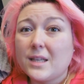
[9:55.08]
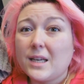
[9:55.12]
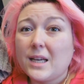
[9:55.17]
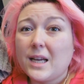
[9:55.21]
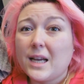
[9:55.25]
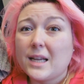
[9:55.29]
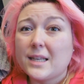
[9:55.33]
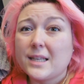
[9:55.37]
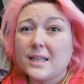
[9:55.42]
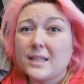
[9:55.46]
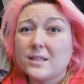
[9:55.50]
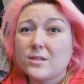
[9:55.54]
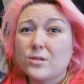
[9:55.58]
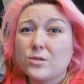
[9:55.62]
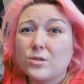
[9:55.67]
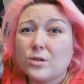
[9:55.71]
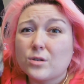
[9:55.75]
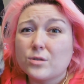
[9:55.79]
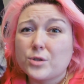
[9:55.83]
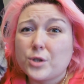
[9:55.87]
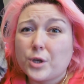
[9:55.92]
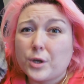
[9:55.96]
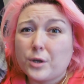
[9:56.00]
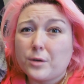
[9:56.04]
and it's
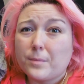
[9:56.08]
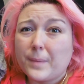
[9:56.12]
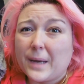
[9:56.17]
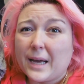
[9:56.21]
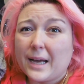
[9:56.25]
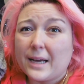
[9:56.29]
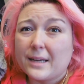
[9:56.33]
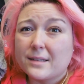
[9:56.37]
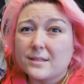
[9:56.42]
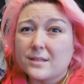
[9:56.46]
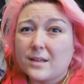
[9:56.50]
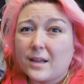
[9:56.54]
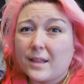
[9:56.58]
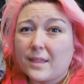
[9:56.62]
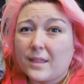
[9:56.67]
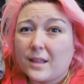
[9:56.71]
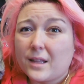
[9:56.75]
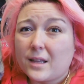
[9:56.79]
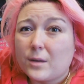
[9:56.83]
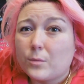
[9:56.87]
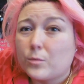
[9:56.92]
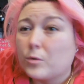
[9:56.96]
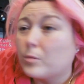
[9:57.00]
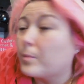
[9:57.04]
not too bad. I
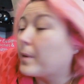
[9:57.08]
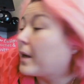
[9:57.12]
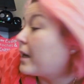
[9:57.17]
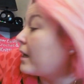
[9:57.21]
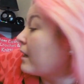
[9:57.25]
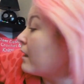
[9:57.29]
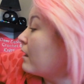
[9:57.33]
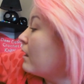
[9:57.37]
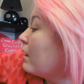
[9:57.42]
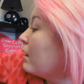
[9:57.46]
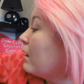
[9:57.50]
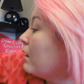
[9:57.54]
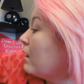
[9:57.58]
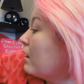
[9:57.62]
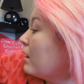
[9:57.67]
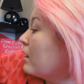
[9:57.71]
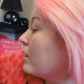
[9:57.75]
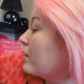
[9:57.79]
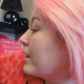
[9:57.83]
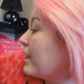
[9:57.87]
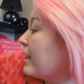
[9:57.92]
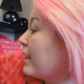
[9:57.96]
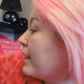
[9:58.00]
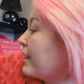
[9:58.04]
think it will be
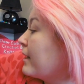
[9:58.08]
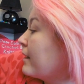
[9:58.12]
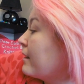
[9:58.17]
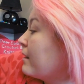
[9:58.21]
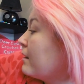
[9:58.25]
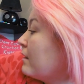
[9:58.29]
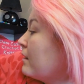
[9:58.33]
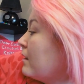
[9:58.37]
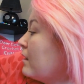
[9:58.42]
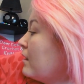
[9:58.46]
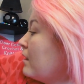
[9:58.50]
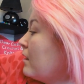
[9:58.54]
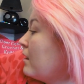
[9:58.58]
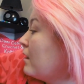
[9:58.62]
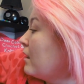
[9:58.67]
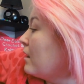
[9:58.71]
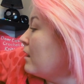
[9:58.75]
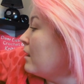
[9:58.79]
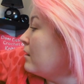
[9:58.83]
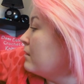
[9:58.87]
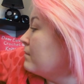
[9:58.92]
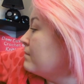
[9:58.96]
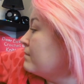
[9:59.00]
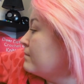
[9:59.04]
okay.
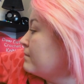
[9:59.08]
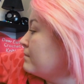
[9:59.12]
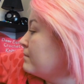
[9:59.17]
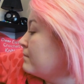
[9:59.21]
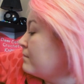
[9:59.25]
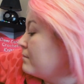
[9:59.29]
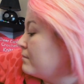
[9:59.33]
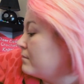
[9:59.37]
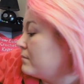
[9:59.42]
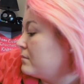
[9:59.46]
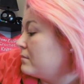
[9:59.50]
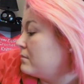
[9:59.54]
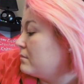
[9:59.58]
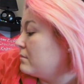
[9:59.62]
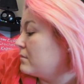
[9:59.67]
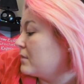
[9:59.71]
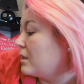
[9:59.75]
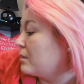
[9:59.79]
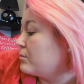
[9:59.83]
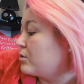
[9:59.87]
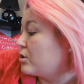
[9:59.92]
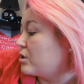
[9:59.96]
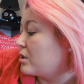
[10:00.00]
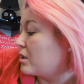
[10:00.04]
Um,
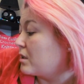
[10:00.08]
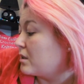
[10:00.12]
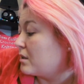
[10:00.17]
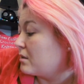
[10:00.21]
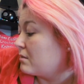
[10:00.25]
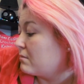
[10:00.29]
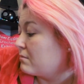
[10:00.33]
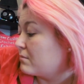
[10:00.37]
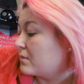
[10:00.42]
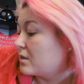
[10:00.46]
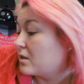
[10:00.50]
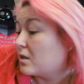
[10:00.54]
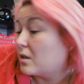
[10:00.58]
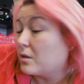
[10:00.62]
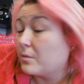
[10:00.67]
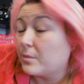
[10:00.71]
I'm just going to go